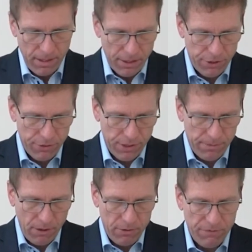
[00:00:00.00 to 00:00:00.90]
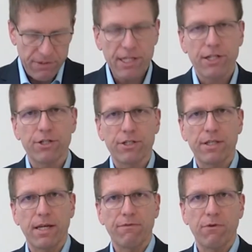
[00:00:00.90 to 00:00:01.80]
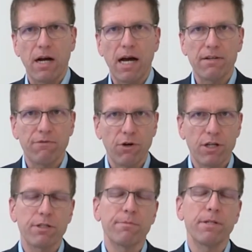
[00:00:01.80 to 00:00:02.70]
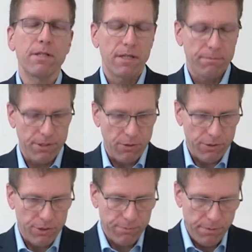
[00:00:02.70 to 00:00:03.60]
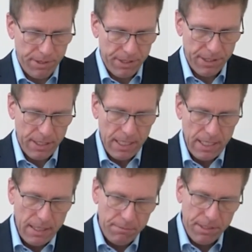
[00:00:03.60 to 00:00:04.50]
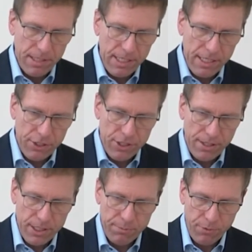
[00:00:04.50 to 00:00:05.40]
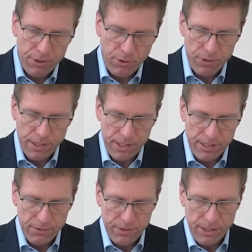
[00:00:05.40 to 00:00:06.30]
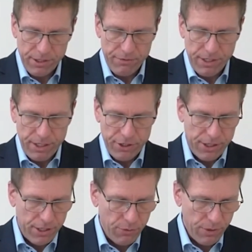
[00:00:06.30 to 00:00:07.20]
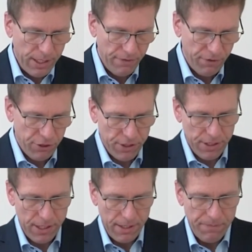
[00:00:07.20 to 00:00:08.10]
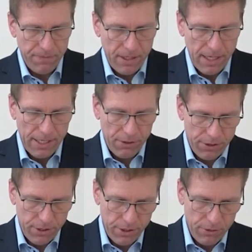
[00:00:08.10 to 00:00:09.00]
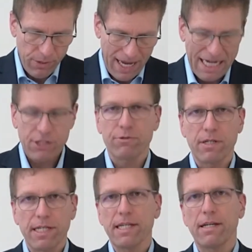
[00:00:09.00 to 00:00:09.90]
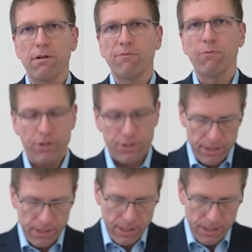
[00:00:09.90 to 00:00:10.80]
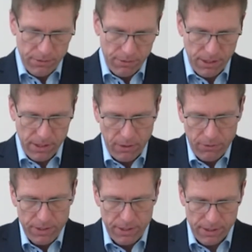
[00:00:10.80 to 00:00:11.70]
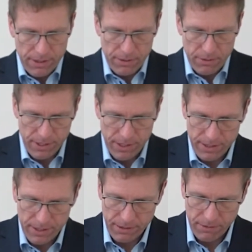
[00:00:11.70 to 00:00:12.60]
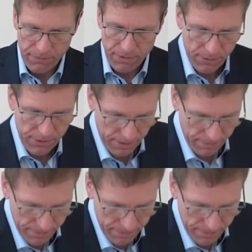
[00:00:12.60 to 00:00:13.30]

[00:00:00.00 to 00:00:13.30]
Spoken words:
A certain amount of leakage is therefore unavoidable but also permitted, but leakage at this point only leads to deterioration in cooling efficiency and not to actual leaking of water to the outside or inside of the housing.